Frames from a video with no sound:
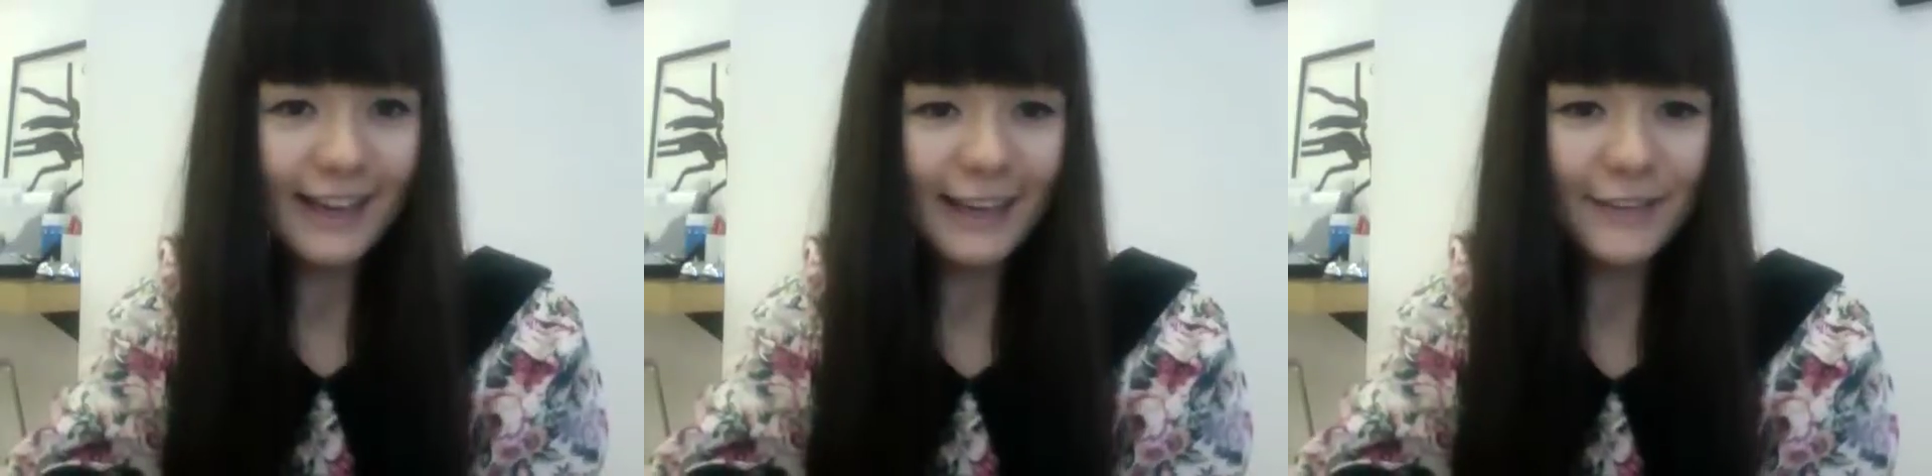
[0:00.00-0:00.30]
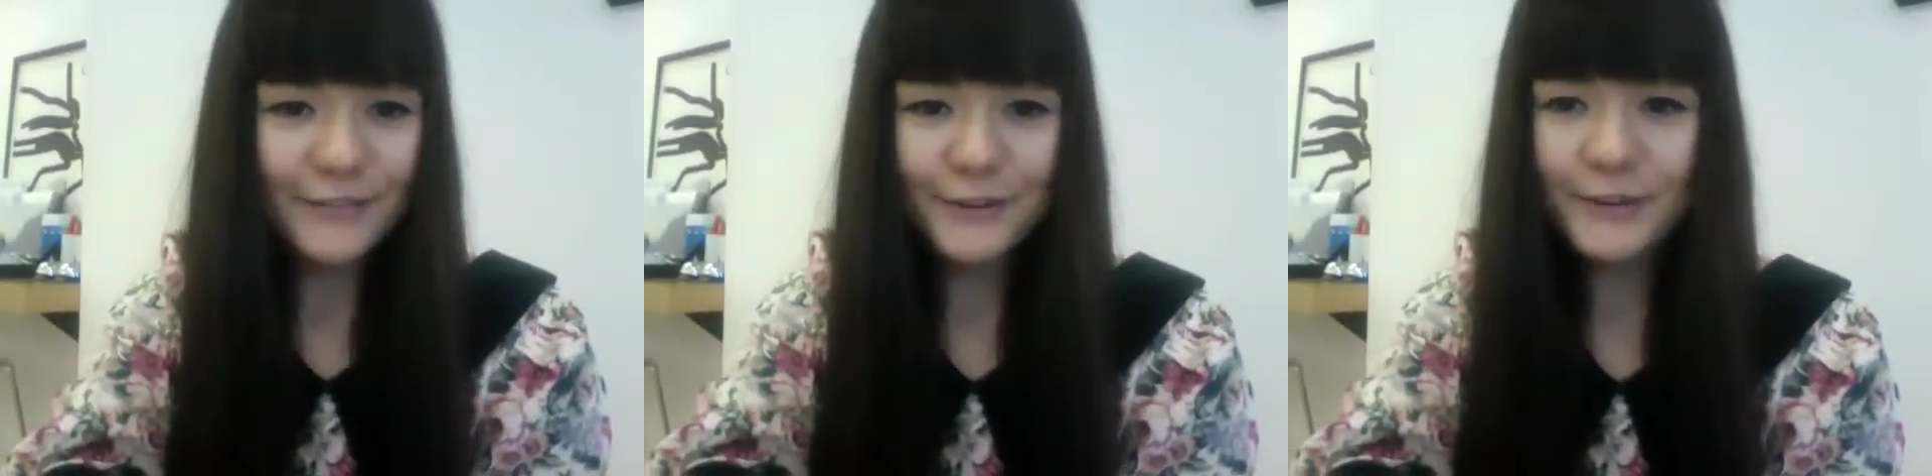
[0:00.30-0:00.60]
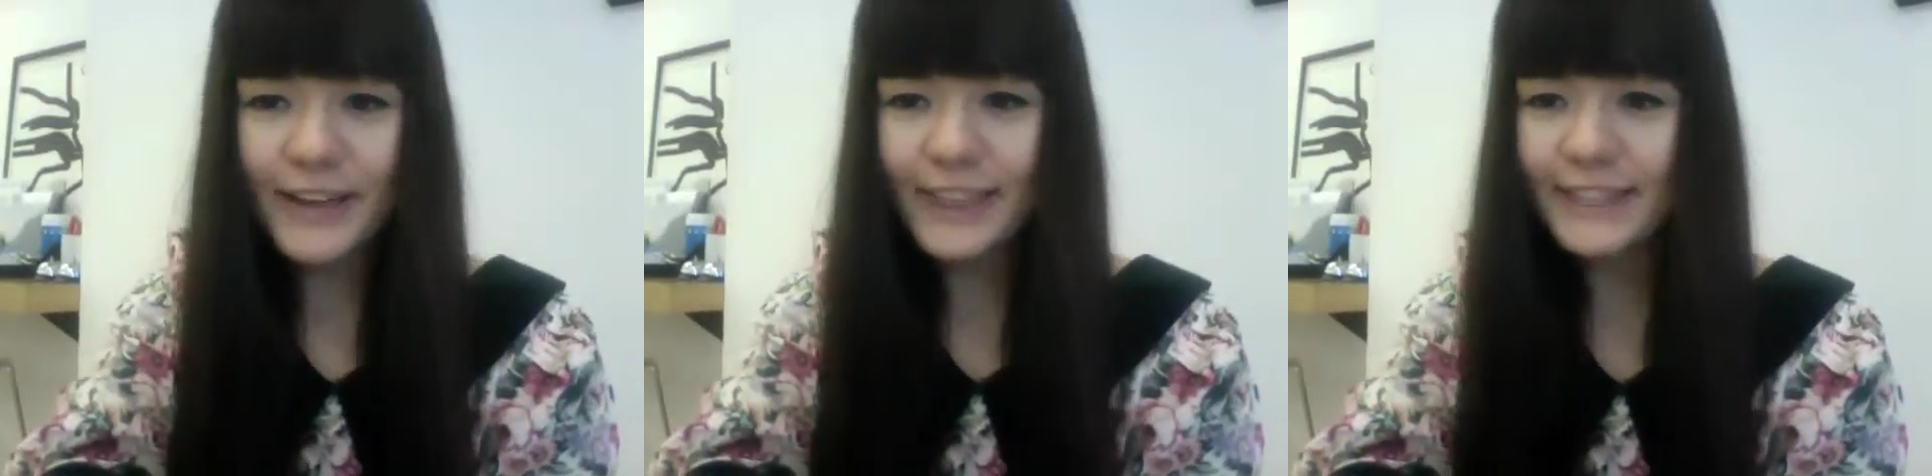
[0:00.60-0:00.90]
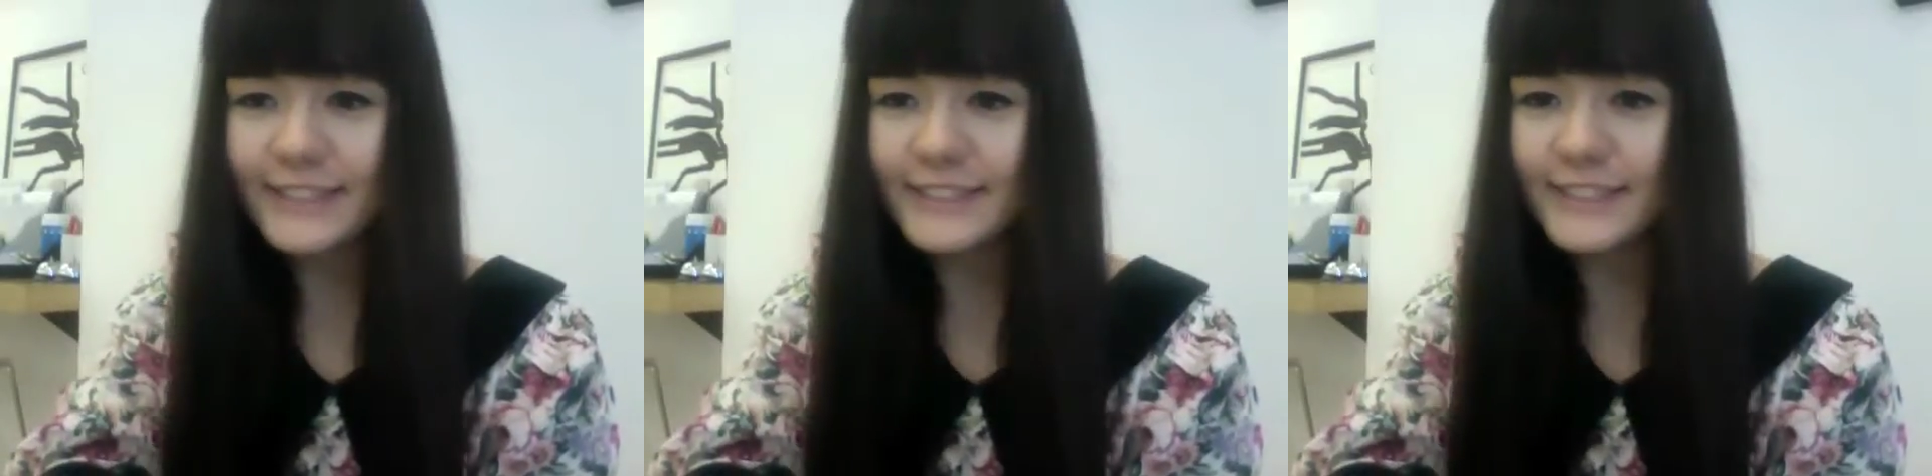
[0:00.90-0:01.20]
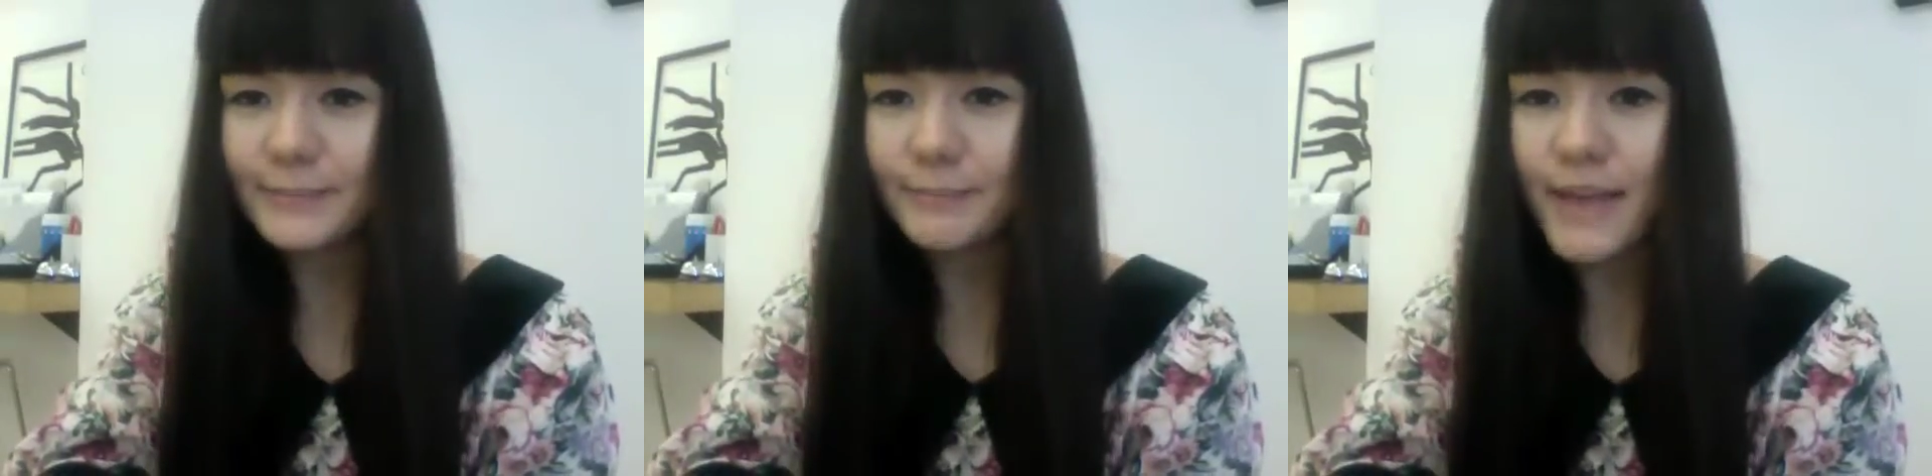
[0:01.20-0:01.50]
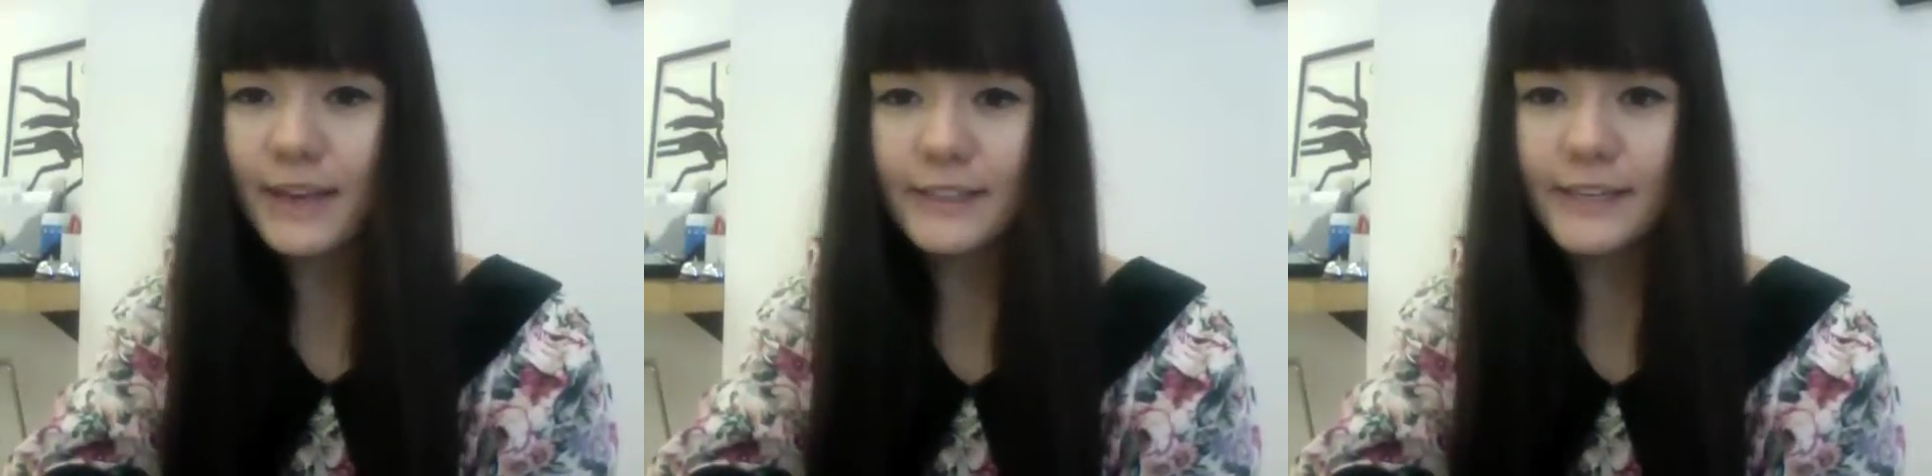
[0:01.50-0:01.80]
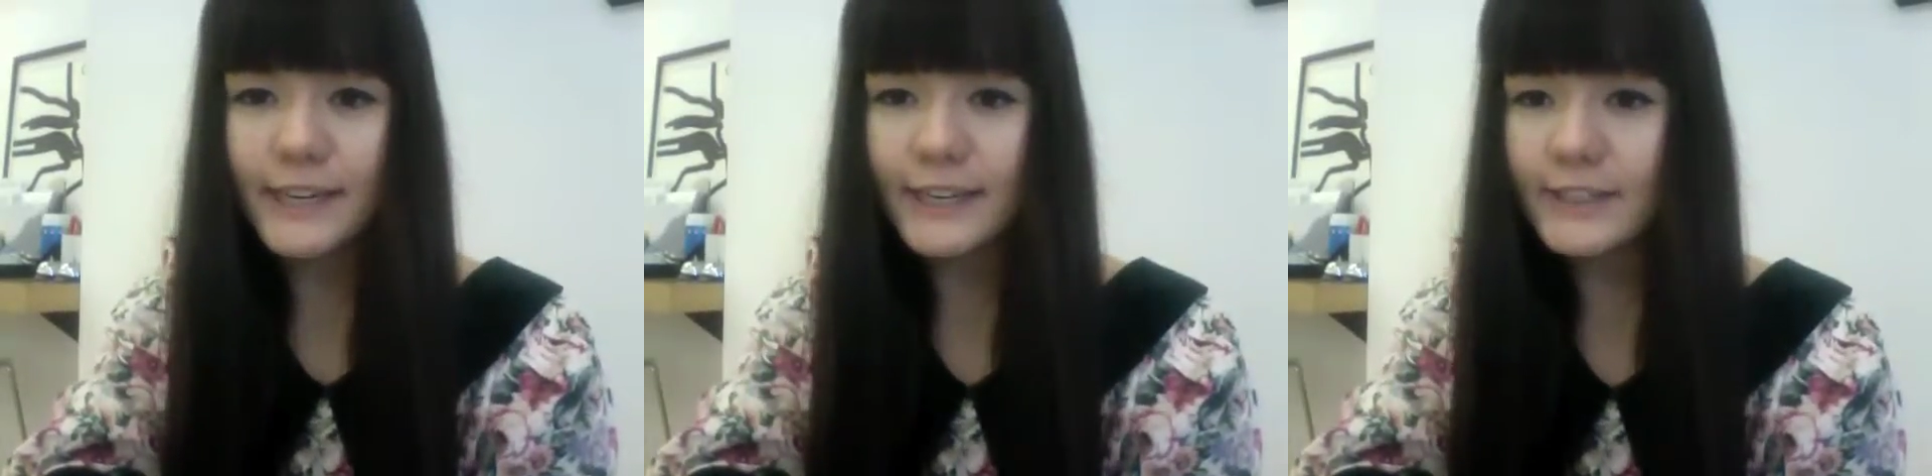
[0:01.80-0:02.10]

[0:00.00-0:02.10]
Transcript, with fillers: Hi everyone, this is Melody.